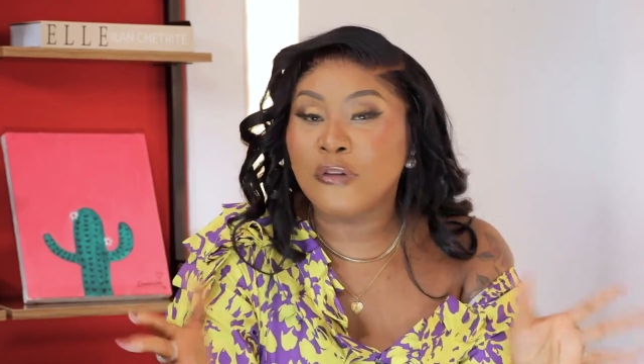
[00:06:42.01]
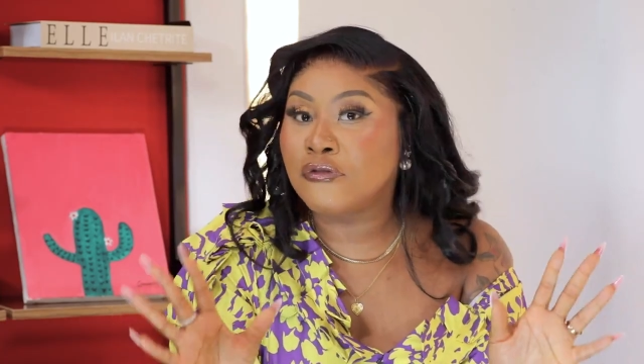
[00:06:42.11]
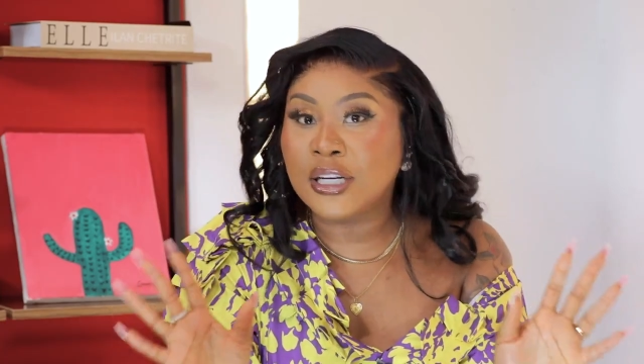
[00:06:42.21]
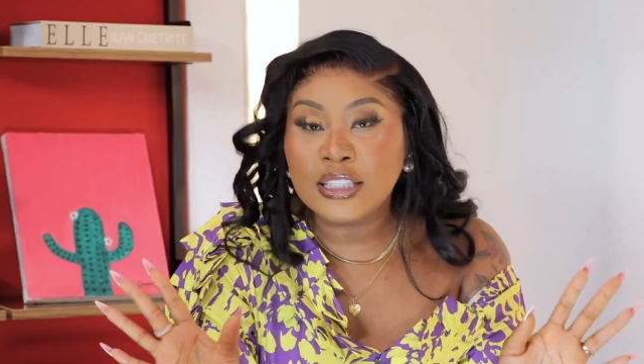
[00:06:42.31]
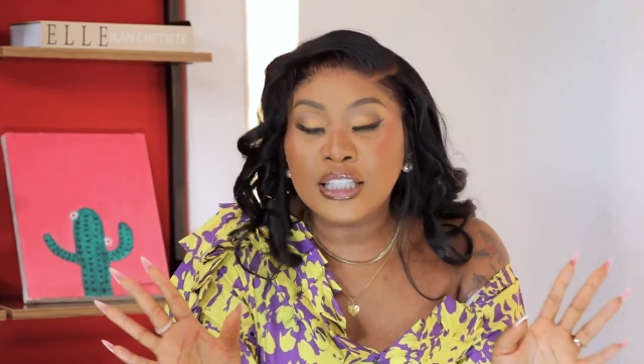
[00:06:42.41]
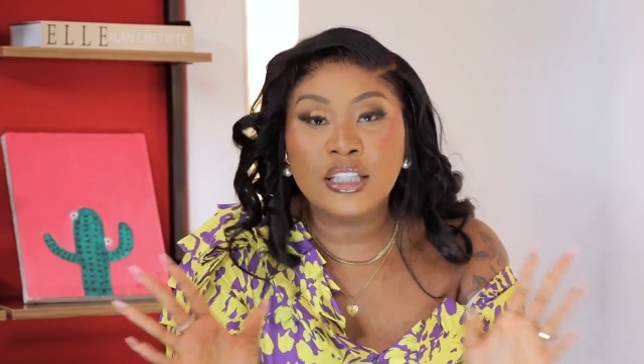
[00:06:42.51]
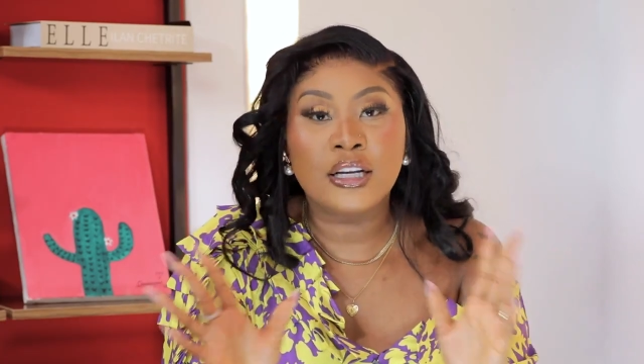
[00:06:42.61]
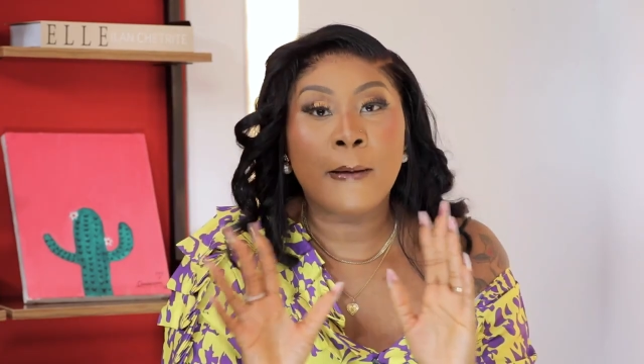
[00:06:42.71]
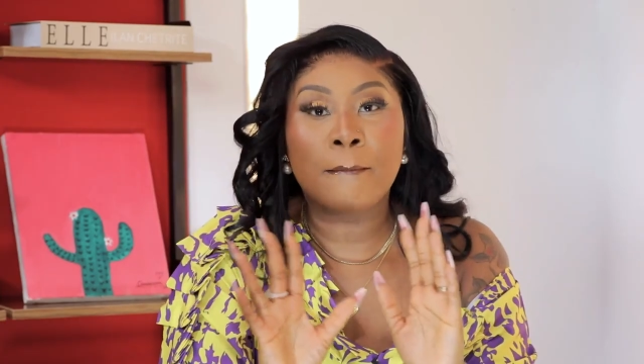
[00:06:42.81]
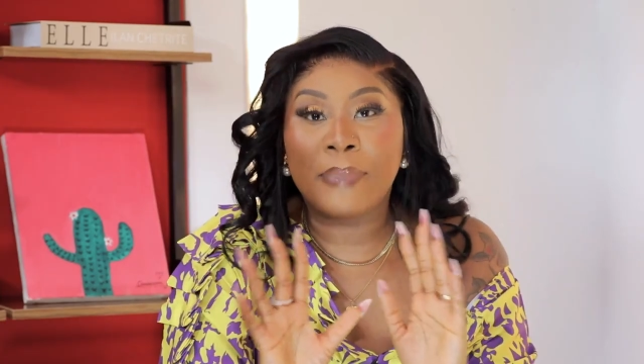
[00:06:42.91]
A fuzzy
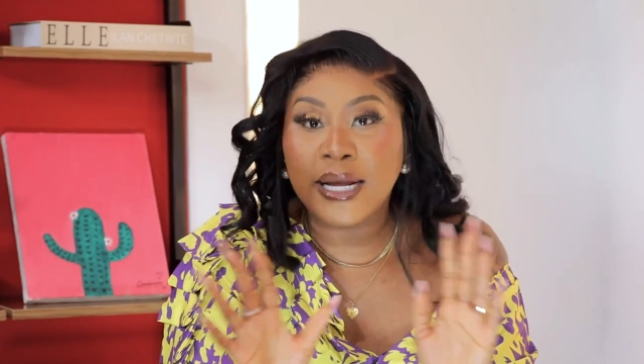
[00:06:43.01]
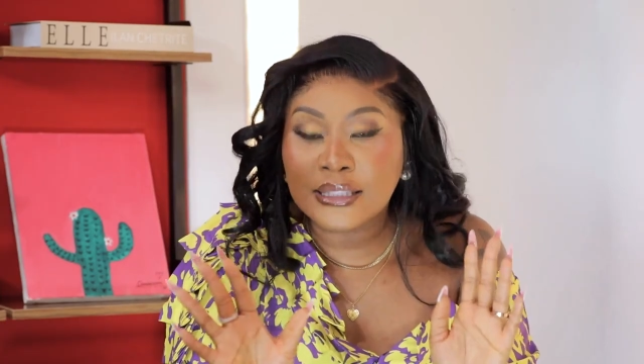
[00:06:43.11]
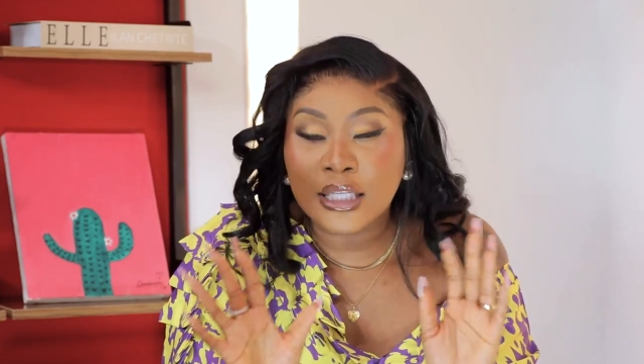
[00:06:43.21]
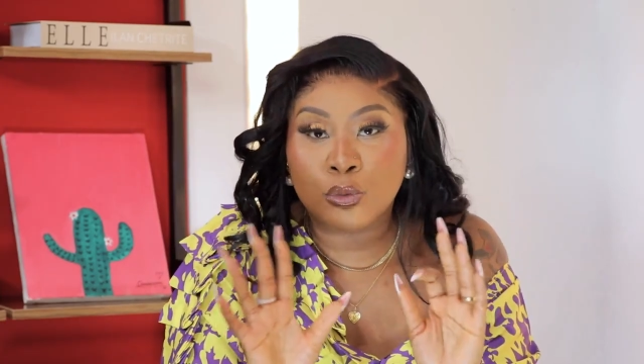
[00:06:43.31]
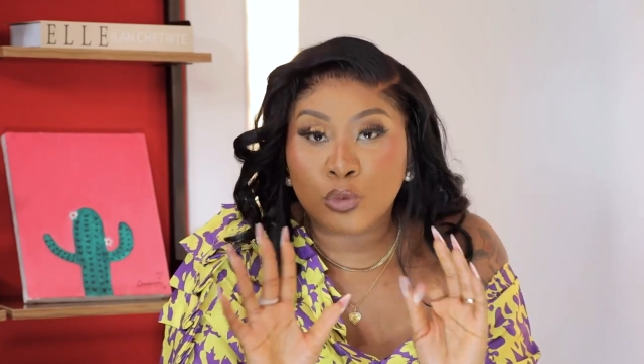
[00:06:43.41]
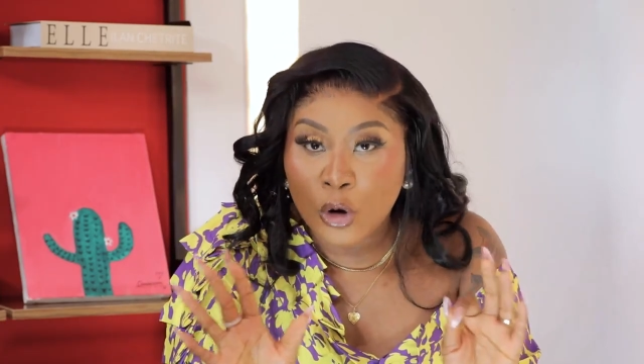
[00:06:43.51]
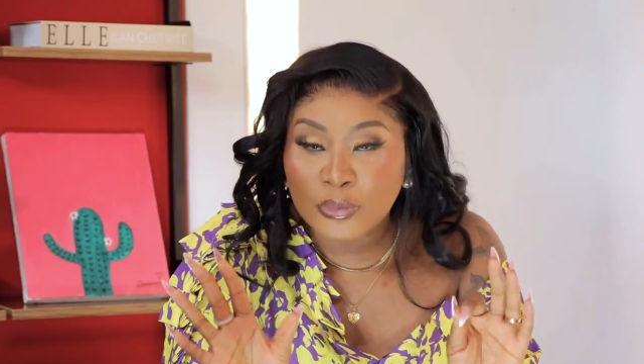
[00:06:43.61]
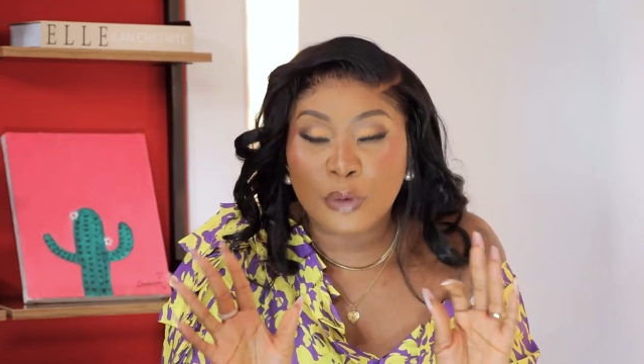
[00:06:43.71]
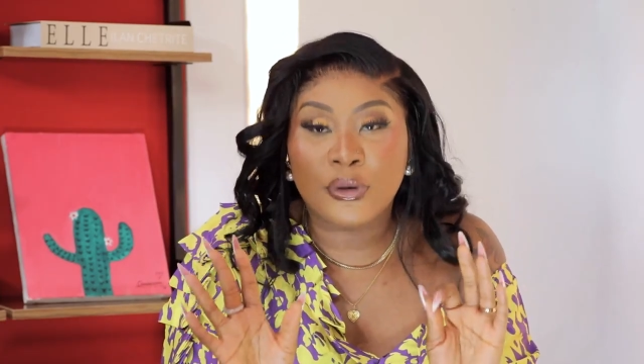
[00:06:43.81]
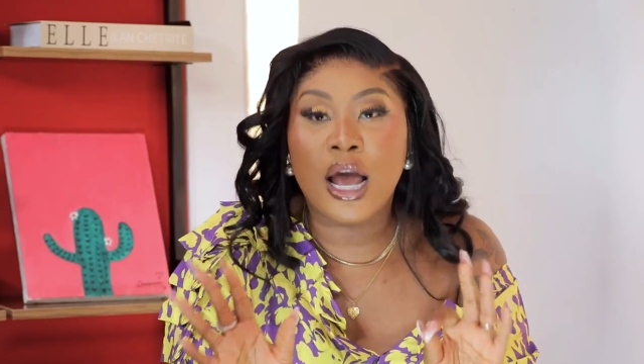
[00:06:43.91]
basic
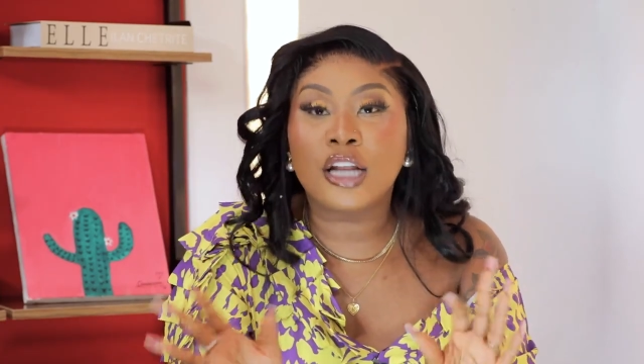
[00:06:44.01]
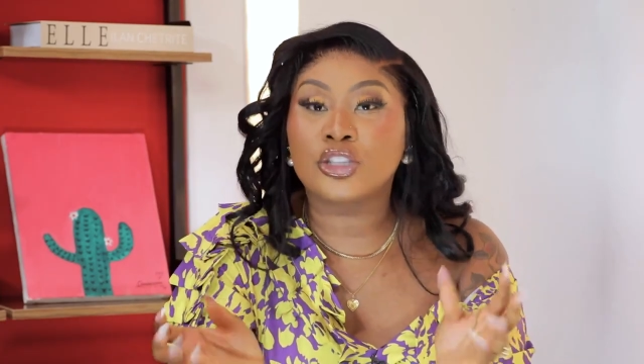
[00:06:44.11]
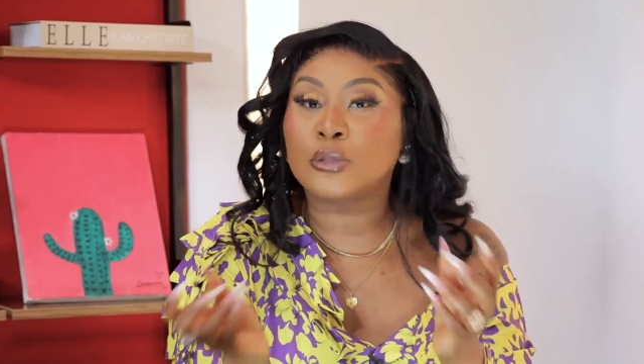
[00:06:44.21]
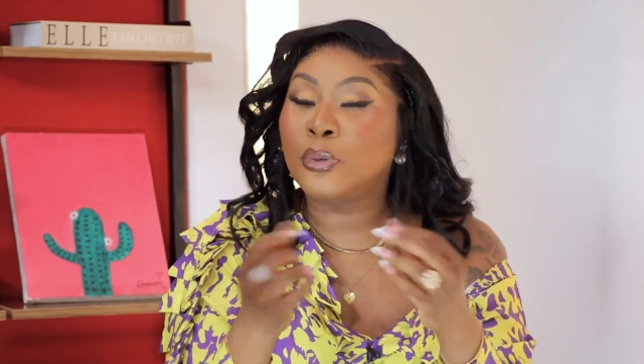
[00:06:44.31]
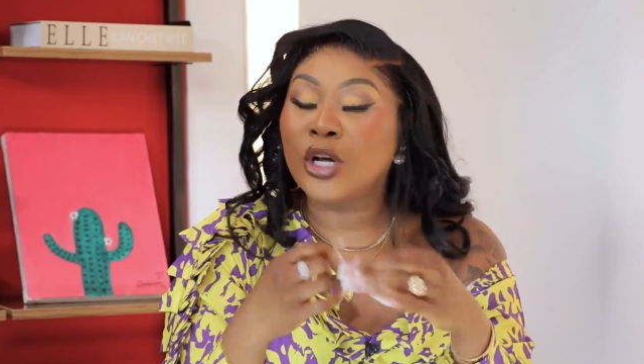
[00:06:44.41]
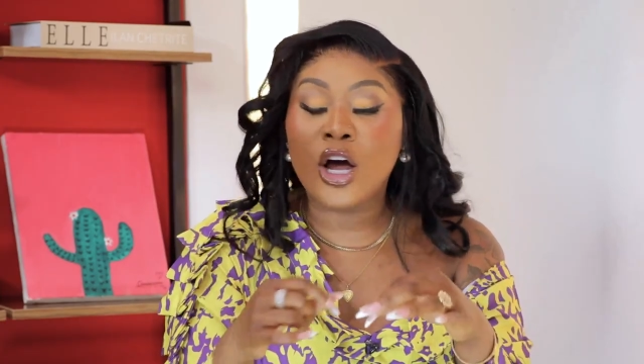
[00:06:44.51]
robe that Rihanna just put